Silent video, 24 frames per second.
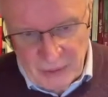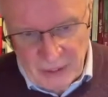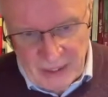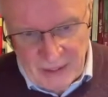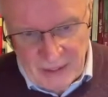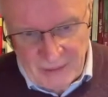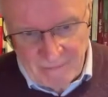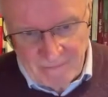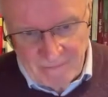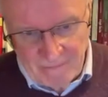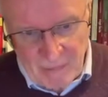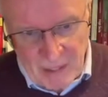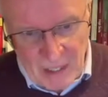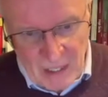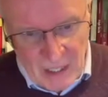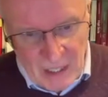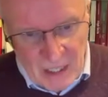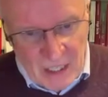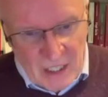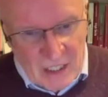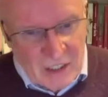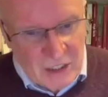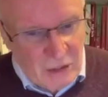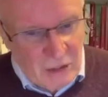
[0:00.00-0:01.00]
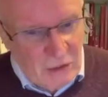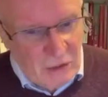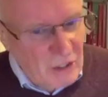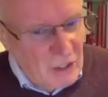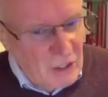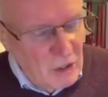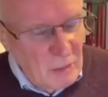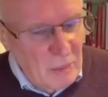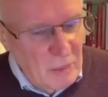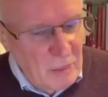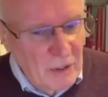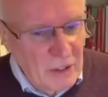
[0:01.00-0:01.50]
UK. So
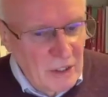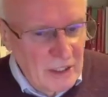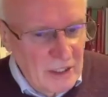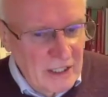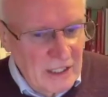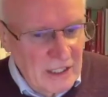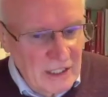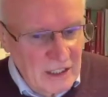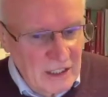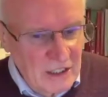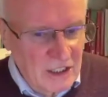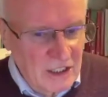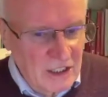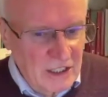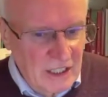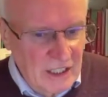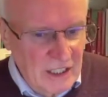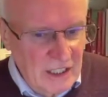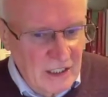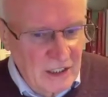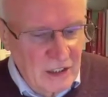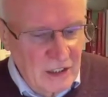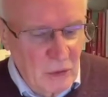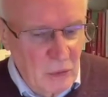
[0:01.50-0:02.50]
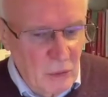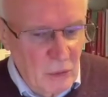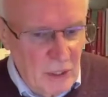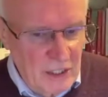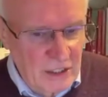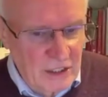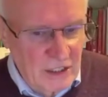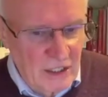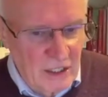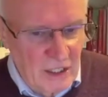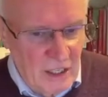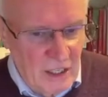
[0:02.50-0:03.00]
global learning is seen as
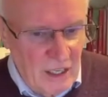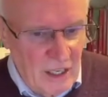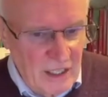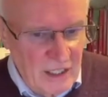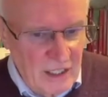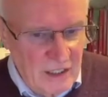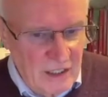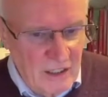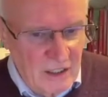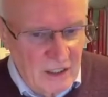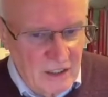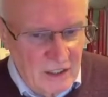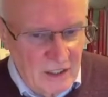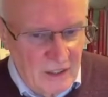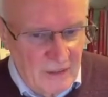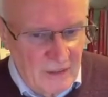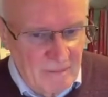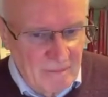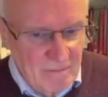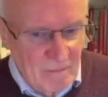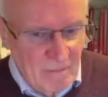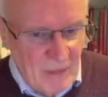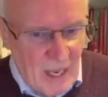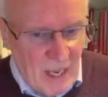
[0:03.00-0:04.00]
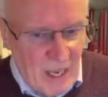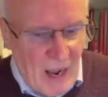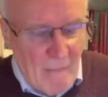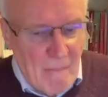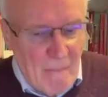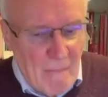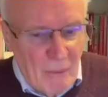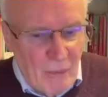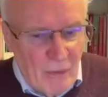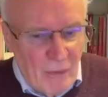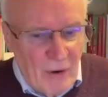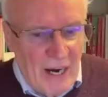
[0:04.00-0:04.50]
an
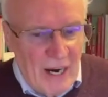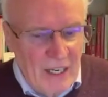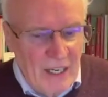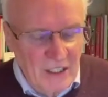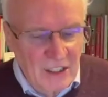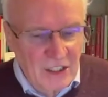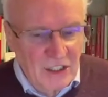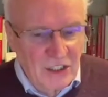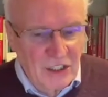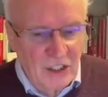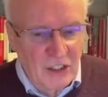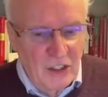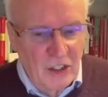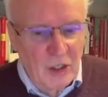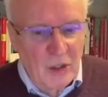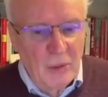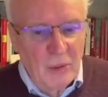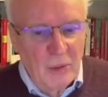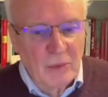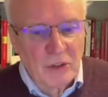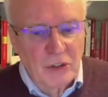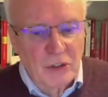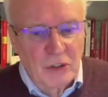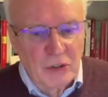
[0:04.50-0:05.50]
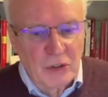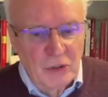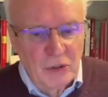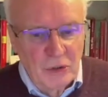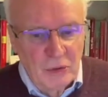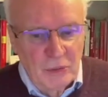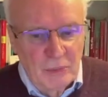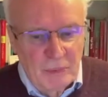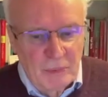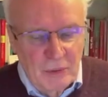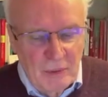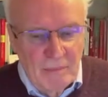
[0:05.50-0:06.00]
umbrella term
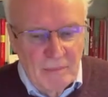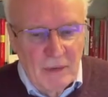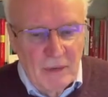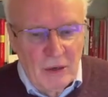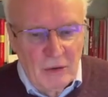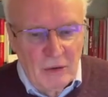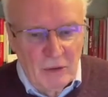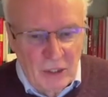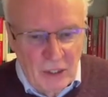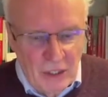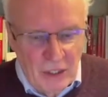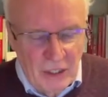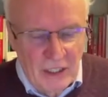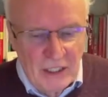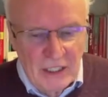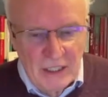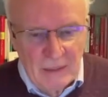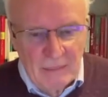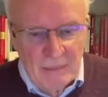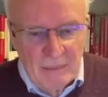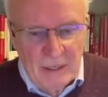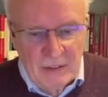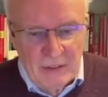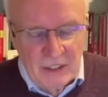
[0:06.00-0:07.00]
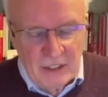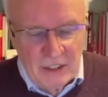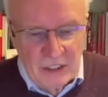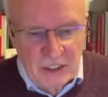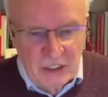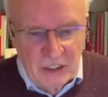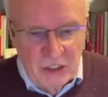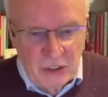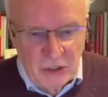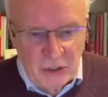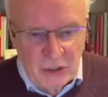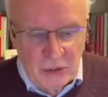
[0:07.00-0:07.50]
to promote learning about these
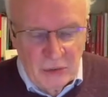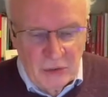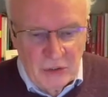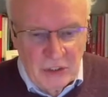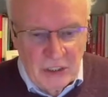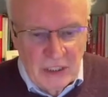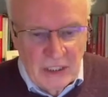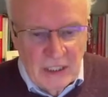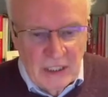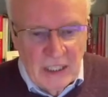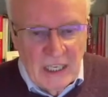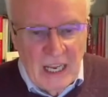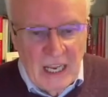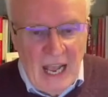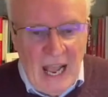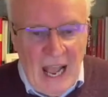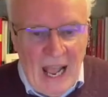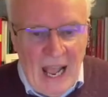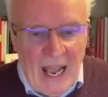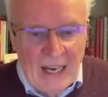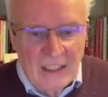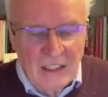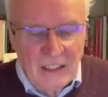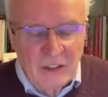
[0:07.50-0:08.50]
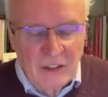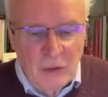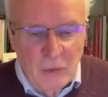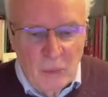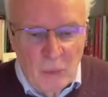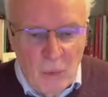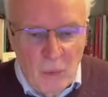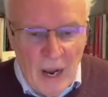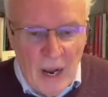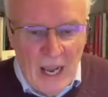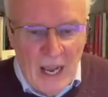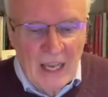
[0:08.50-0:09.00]
issues and as a
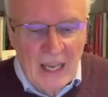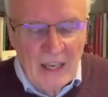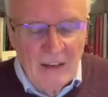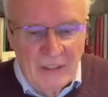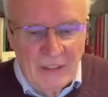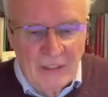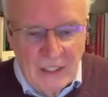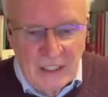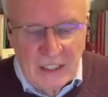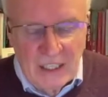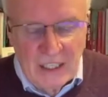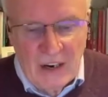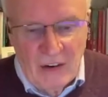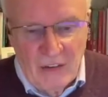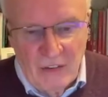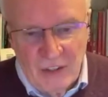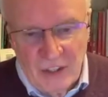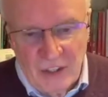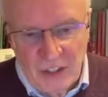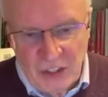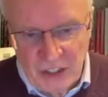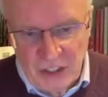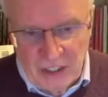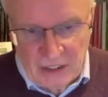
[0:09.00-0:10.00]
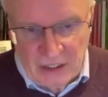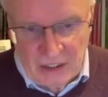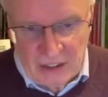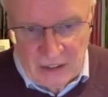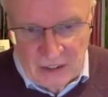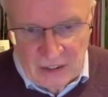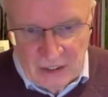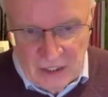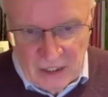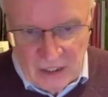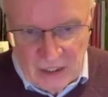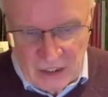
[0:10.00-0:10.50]
way of
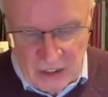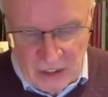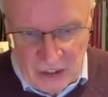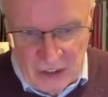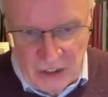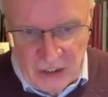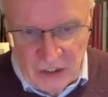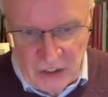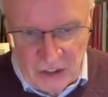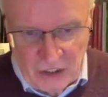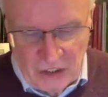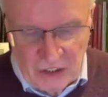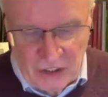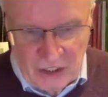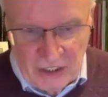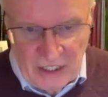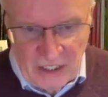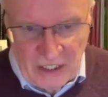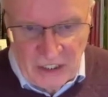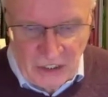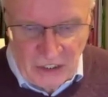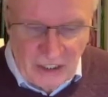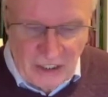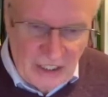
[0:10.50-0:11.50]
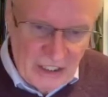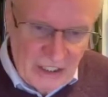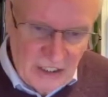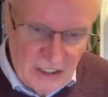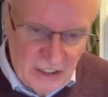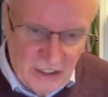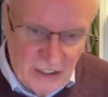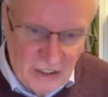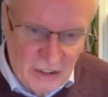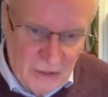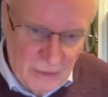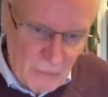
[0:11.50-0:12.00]
encouraging teachers and
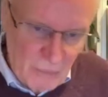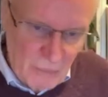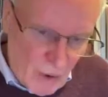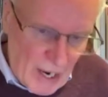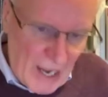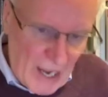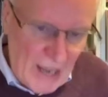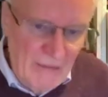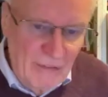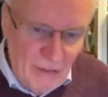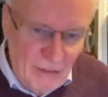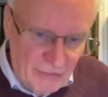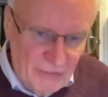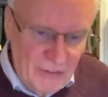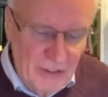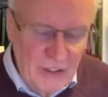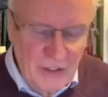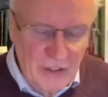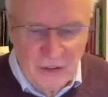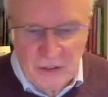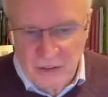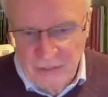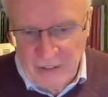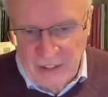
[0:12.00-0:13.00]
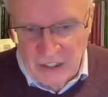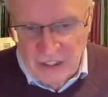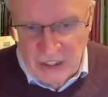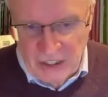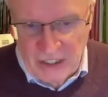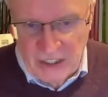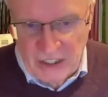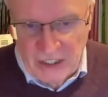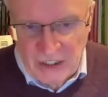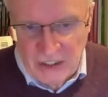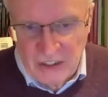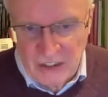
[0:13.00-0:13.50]
educators in whatever field of
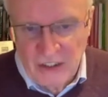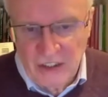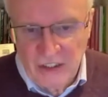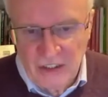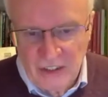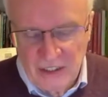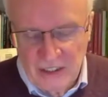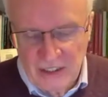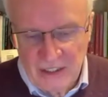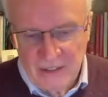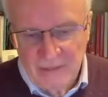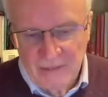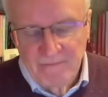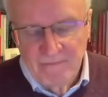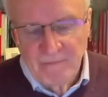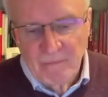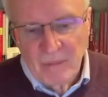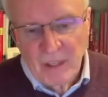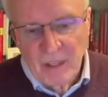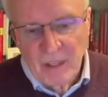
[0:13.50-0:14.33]
education learning